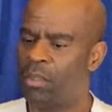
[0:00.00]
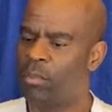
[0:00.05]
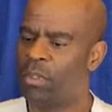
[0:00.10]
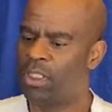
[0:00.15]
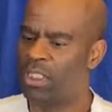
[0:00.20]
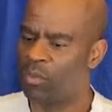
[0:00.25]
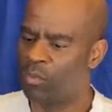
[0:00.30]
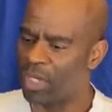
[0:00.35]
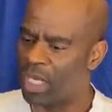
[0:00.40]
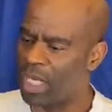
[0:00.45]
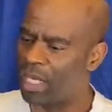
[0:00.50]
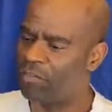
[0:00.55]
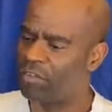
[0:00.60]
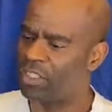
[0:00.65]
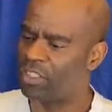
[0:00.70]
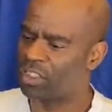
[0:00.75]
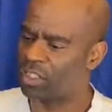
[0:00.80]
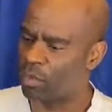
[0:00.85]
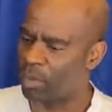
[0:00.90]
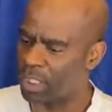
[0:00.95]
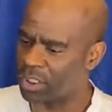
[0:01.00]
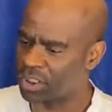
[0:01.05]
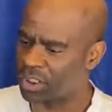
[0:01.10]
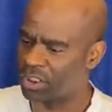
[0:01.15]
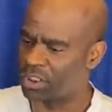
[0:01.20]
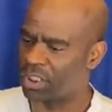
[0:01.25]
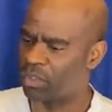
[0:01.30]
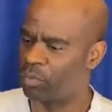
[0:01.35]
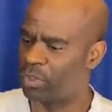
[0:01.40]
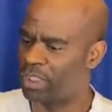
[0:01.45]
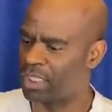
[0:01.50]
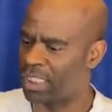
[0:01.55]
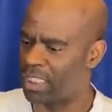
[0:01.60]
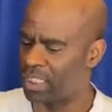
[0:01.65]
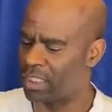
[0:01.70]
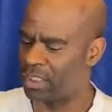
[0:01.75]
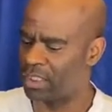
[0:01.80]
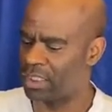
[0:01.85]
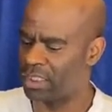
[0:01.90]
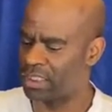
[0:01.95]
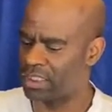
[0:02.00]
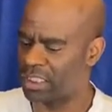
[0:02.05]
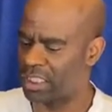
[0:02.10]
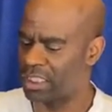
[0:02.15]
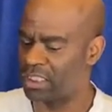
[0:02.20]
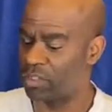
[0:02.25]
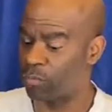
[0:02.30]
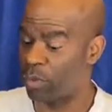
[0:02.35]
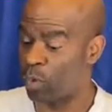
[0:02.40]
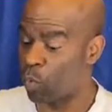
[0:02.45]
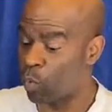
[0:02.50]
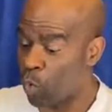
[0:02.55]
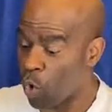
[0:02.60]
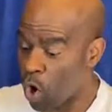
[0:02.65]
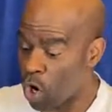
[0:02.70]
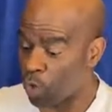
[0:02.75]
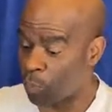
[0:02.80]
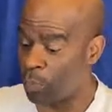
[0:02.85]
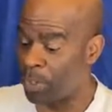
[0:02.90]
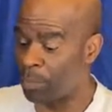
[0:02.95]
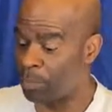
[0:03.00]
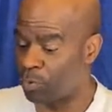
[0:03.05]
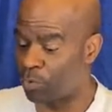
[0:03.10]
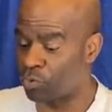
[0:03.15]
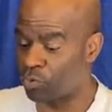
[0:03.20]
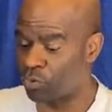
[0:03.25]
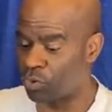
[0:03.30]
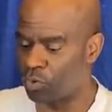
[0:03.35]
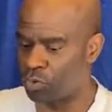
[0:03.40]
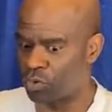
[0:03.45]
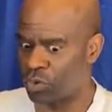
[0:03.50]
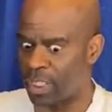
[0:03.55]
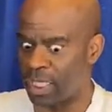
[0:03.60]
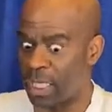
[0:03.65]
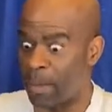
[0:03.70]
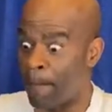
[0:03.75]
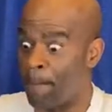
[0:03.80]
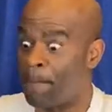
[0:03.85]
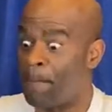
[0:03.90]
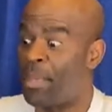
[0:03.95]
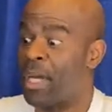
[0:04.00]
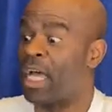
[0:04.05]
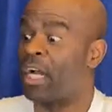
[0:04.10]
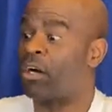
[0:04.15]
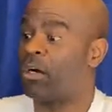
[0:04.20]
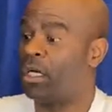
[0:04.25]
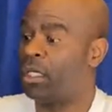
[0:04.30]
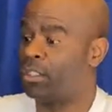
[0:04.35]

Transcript: But then we have these questions and we think these things that we walk people through so they can better